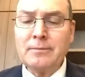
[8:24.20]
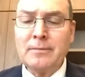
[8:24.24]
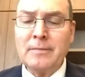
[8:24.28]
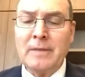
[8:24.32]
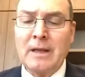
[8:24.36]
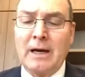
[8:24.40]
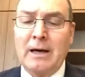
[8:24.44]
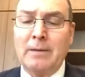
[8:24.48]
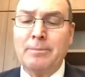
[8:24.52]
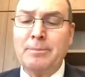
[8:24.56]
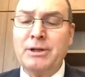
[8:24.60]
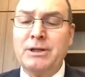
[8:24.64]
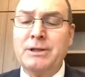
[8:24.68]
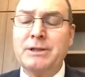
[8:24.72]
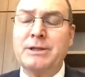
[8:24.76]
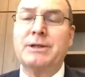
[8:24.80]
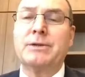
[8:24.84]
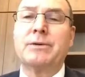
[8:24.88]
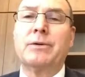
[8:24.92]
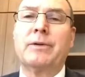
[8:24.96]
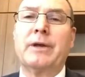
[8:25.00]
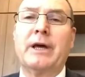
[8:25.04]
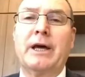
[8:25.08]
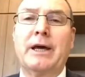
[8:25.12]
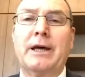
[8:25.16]
Up
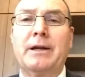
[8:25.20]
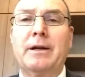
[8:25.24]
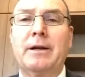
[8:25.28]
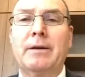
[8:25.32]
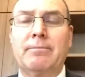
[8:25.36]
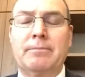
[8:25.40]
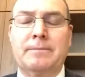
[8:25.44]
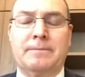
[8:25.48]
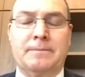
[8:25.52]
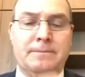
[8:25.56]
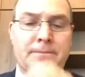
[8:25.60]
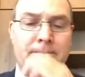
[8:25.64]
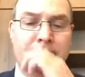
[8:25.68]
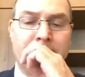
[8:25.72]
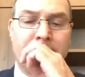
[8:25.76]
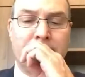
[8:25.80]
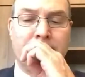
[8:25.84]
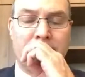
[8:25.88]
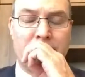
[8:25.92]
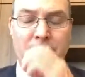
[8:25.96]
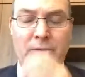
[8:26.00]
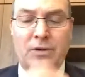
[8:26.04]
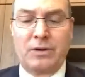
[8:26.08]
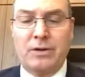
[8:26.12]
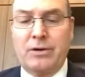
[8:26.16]
until then,
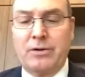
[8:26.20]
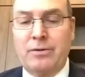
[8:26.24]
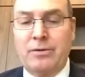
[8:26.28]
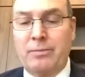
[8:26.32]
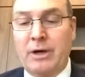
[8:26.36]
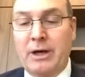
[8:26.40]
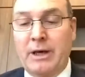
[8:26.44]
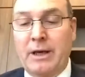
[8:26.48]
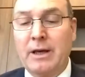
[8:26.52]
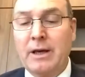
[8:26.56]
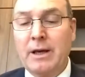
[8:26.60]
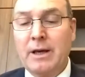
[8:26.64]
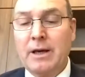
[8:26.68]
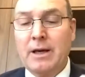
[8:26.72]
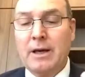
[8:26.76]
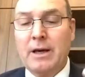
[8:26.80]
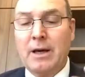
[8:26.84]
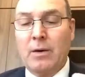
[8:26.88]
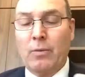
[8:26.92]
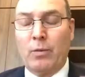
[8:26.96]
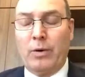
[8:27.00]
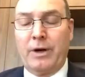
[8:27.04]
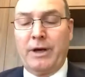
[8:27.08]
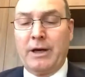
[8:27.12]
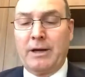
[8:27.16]
excuse me,
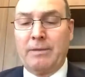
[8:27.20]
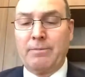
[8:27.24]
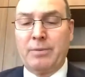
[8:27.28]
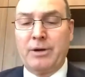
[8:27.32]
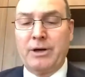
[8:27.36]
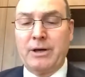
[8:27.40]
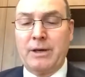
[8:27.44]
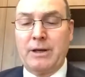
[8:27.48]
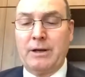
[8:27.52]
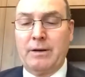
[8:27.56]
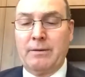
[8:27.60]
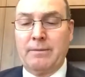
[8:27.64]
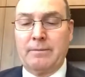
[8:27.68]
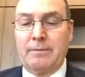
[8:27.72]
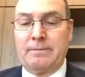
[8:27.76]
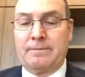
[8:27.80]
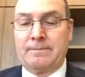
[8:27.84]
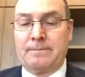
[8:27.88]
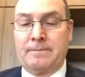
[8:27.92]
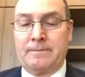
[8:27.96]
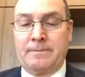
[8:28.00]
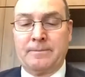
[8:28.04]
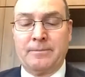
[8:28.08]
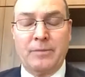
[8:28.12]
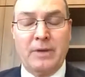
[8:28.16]
we had been
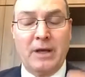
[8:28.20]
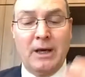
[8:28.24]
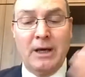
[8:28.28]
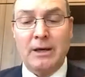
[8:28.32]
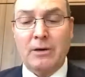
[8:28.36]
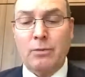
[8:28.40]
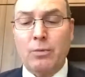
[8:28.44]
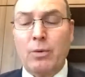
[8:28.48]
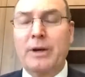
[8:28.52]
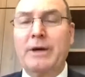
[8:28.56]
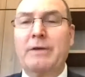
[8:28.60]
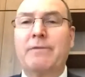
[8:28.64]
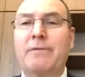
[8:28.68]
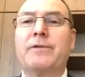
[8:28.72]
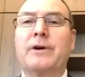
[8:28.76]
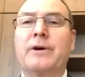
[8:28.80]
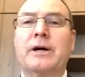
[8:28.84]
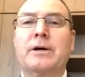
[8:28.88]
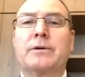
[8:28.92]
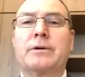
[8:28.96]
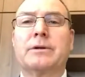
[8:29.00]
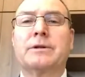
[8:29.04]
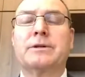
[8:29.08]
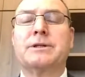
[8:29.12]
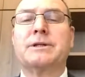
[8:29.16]
equally
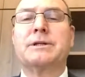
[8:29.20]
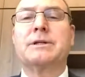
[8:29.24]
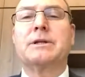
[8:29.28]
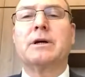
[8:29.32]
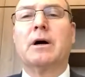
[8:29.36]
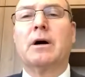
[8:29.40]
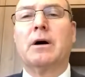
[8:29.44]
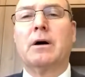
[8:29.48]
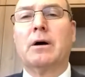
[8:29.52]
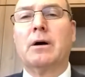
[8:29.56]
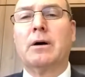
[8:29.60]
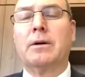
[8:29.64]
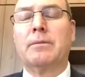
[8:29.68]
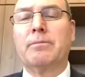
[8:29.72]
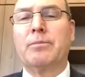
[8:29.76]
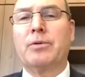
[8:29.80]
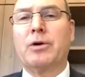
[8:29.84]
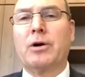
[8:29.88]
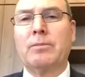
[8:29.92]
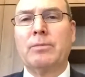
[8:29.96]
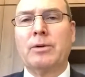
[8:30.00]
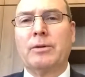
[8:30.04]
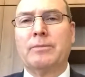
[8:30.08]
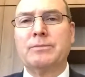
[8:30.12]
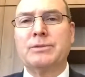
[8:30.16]
focused on
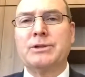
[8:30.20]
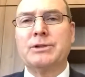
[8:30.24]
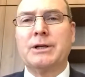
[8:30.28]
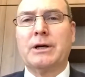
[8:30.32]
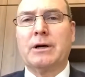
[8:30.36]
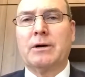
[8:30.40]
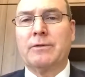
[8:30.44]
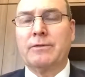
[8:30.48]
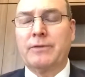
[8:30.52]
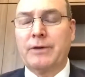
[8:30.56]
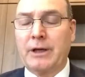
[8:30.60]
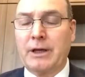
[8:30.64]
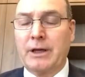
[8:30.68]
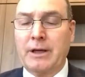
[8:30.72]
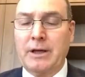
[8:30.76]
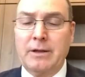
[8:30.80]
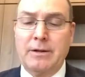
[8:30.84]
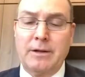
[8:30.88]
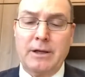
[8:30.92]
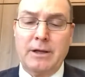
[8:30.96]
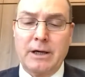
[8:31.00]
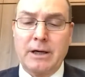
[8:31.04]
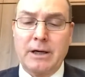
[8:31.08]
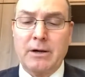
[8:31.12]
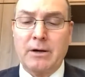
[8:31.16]
problem solving in
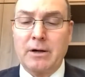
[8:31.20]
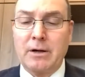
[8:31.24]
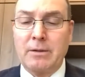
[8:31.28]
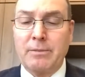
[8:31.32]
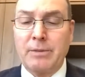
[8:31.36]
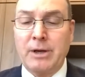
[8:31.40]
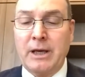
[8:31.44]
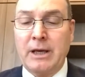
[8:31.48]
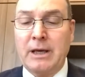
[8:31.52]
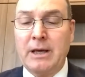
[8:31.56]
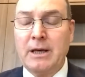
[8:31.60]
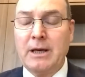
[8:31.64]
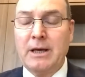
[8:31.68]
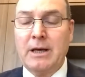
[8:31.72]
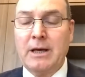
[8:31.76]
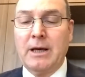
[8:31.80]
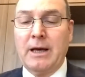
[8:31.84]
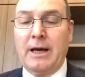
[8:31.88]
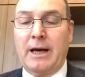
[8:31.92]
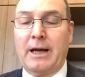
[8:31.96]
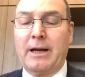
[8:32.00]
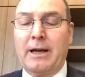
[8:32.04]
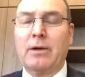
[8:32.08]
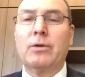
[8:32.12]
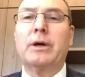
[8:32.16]
the economy
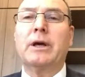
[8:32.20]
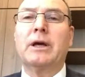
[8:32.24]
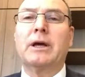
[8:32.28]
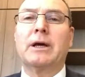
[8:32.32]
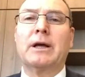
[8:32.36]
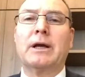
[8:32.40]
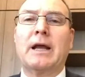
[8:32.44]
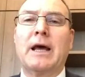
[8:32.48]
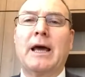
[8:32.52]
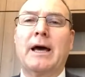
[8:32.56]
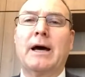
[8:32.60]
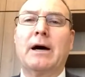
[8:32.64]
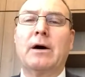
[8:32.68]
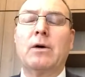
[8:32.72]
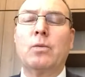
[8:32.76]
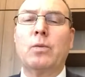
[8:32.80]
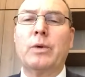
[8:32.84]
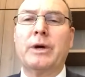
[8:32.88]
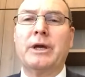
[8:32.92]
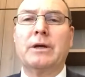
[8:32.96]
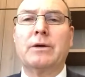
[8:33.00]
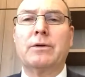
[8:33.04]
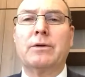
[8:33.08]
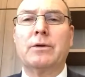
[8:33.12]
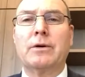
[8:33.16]
and looking at how
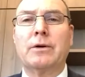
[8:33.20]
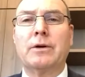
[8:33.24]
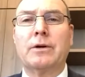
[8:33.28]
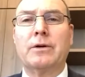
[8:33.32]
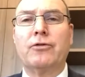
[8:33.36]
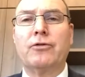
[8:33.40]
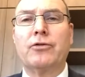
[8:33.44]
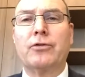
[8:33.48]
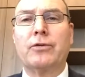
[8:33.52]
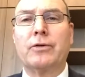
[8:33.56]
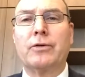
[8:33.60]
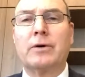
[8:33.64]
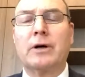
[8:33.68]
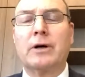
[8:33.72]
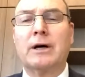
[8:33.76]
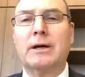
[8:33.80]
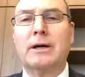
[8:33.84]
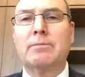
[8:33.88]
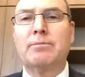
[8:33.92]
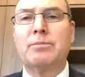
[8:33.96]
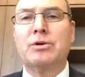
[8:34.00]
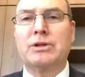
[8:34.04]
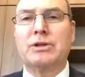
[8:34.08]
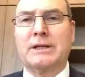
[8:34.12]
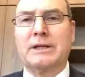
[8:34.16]
we could try
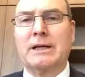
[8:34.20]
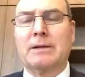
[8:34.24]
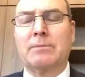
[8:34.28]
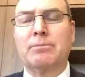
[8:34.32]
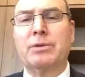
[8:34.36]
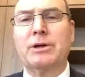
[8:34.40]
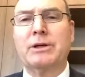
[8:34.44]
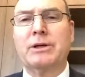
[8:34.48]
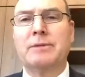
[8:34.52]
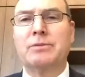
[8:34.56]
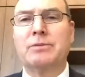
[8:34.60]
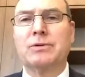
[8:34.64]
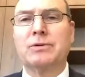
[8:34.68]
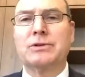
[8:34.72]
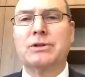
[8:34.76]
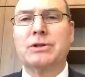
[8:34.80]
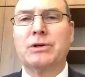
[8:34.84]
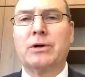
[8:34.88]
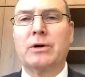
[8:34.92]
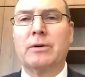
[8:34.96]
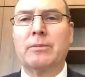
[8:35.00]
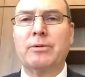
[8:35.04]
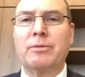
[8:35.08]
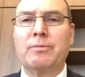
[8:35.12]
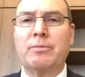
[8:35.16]
and protect people's
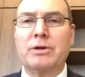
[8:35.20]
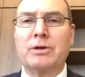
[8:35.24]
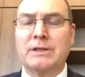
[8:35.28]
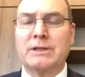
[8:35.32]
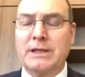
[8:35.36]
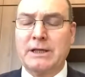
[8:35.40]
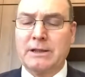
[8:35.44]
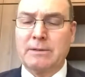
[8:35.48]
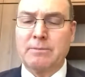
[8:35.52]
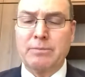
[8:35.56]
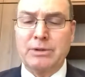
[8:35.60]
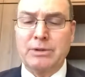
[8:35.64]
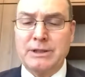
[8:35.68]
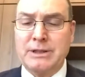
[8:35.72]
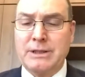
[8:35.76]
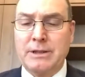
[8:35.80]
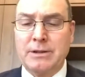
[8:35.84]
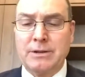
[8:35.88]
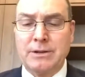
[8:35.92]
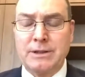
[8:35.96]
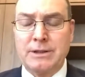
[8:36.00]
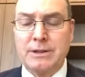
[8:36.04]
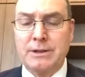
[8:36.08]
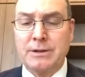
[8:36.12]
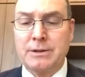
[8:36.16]
jobs, protect
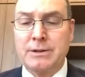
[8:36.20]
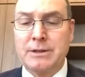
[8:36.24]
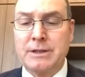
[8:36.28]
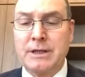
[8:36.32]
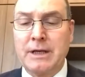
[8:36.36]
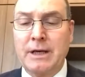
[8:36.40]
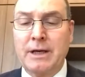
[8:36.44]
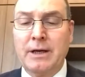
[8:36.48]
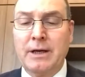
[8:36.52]
businesses,